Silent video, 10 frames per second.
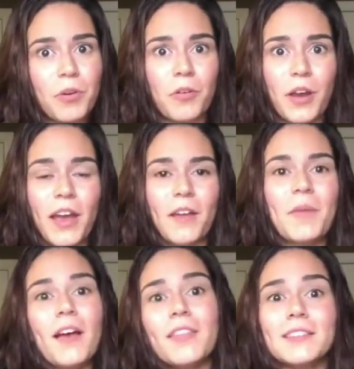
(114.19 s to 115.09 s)

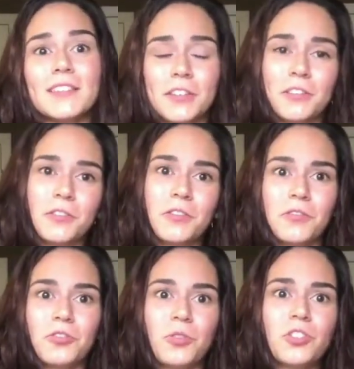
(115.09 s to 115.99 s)
program, that doesn't include the
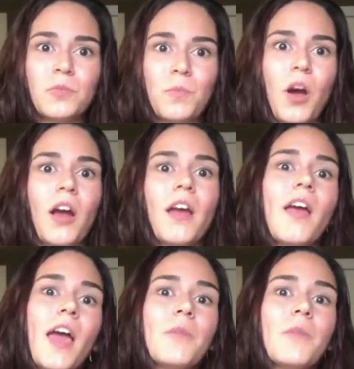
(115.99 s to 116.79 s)
nutrition part.